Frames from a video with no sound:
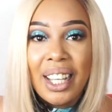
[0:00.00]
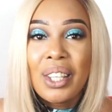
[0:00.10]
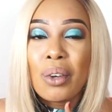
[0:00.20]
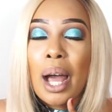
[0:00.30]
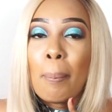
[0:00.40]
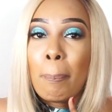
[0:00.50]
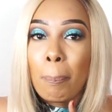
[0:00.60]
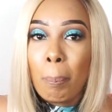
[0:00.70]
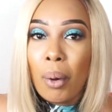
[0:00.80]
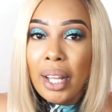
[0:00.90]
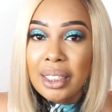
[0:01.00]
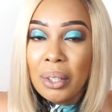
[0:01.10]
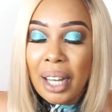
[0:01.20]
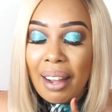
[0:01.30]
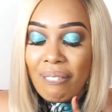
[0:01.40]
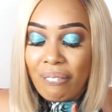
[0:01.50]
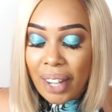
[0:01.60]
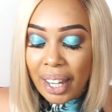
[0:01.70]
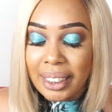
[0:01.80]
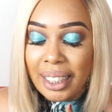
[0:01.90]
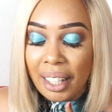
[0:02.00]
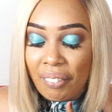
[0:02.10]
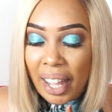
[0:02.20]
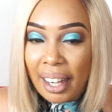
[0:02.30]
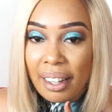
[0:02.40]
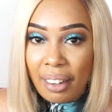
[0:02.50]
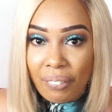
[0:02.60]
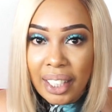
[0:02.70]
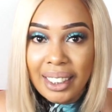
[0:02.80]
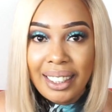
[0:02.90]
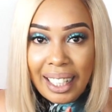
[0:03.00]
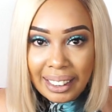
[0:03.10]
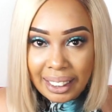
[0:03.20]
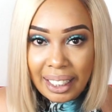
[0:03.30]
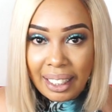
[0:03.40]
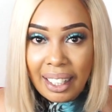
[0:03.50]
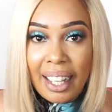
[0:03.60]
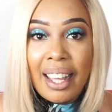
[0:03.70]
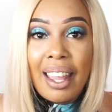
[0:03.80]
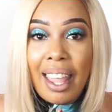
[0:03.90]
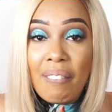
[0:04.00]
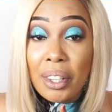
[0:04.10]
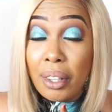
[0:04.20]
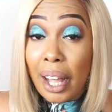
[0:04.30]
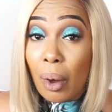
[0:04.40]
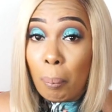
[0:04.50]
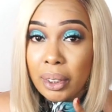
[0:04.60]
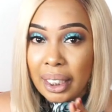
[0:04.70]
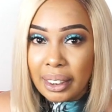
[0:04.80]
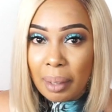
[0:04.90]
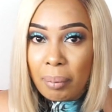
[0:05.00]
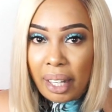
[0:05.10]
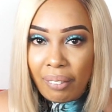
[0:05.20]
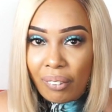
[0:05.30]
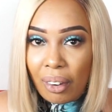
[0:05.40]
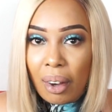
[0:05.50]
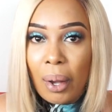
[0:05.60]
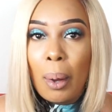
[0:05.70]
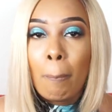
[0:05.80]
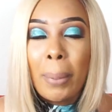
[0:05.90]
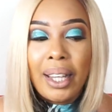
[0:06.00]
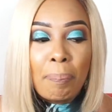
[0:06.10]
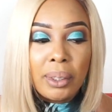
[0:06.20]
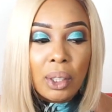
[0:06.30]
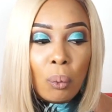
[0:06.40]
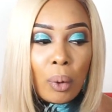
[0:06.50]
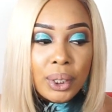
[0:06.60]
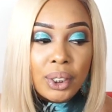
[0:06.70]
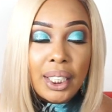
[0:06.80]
you can point out a very significant difference in their skin. Even though they're almost the same level, but the person who is using